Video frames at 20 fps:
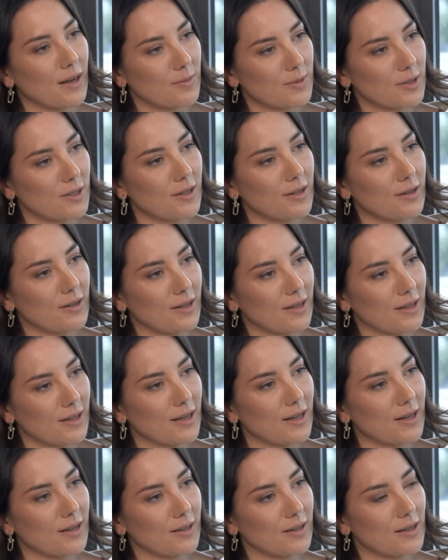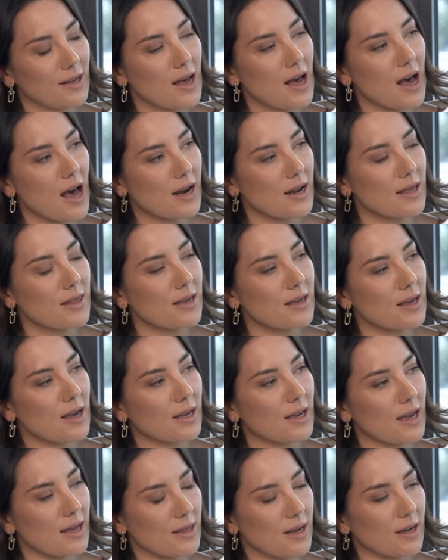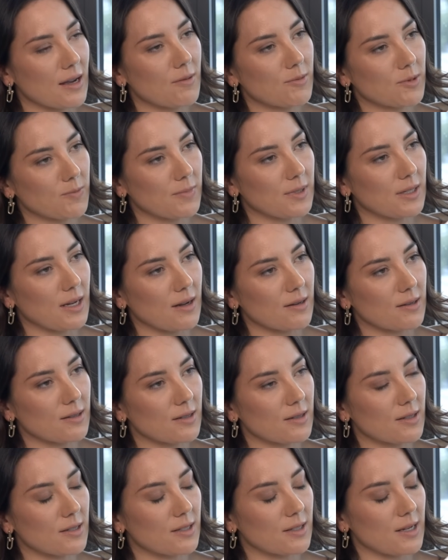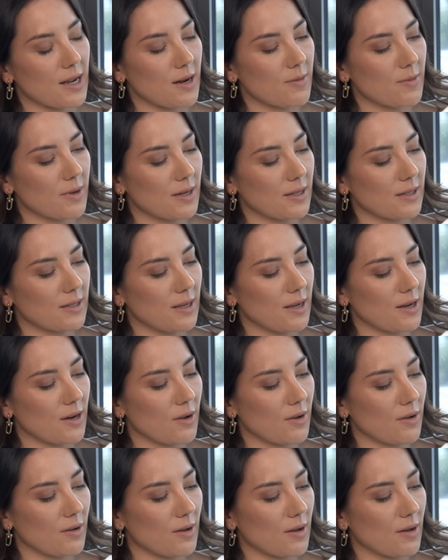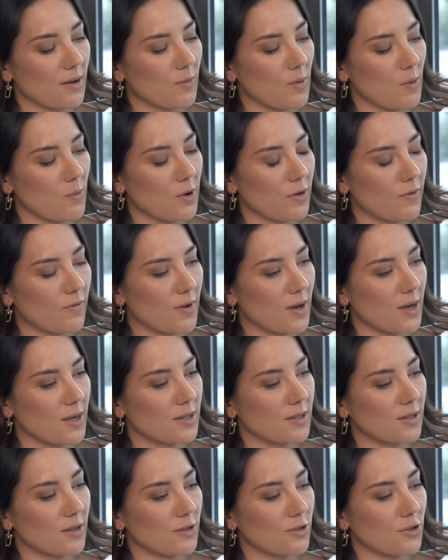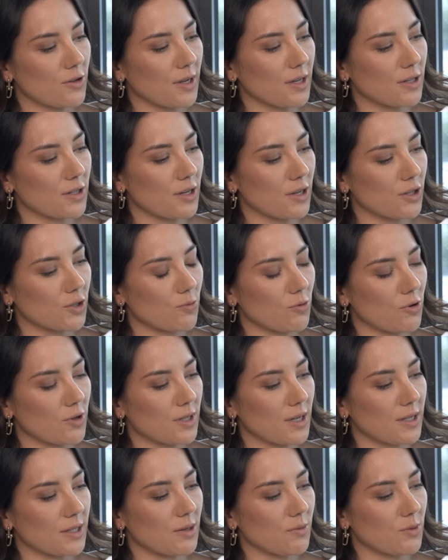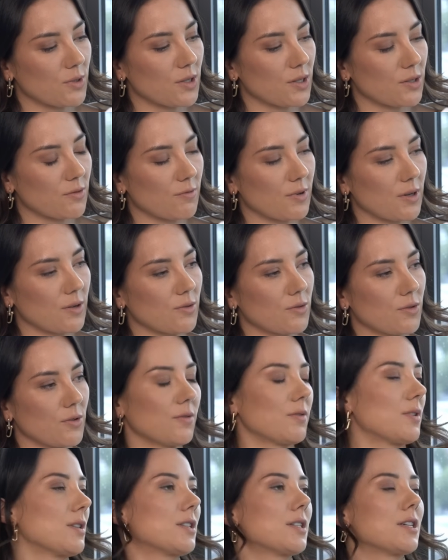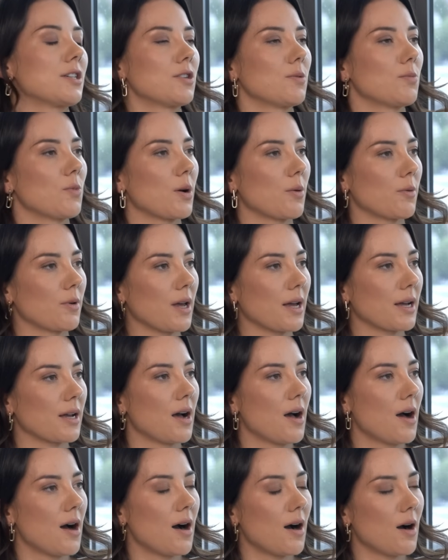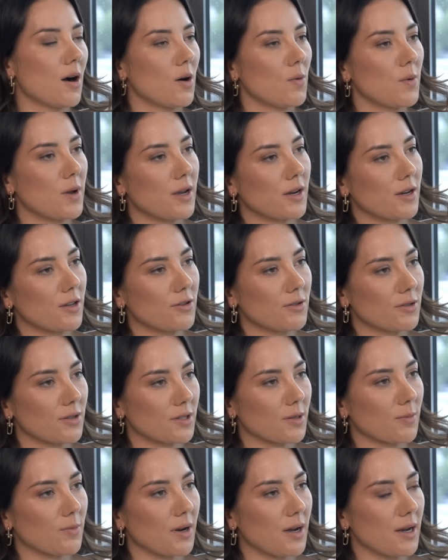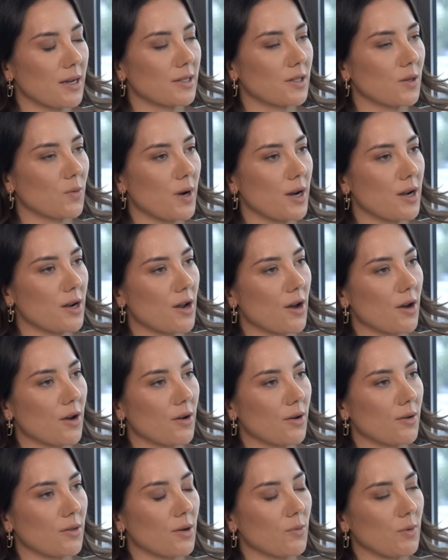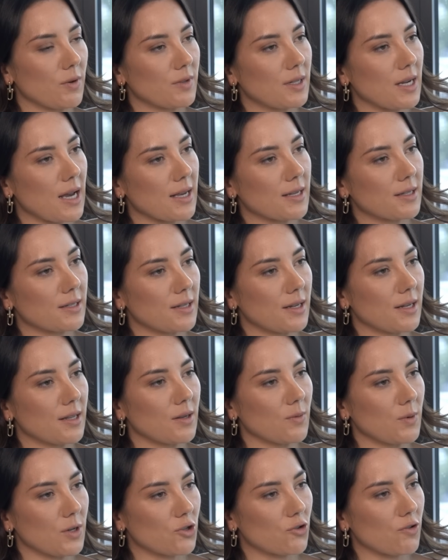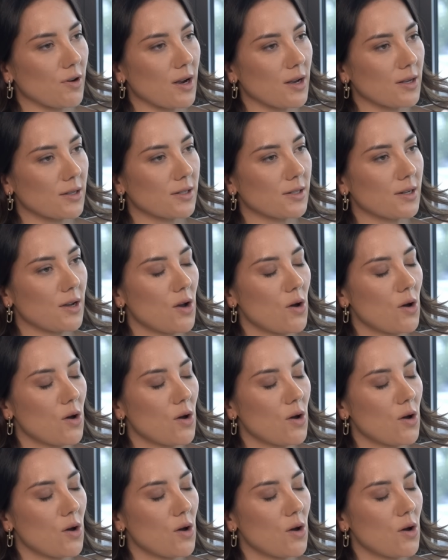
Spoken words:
Absolutely, yeah. And I think, again, that comes down to the sustainability. When we first started doing international projects, there was this real sort of decision where we're like, are we going to use the suppliers that we know, that we've tested, that we trust?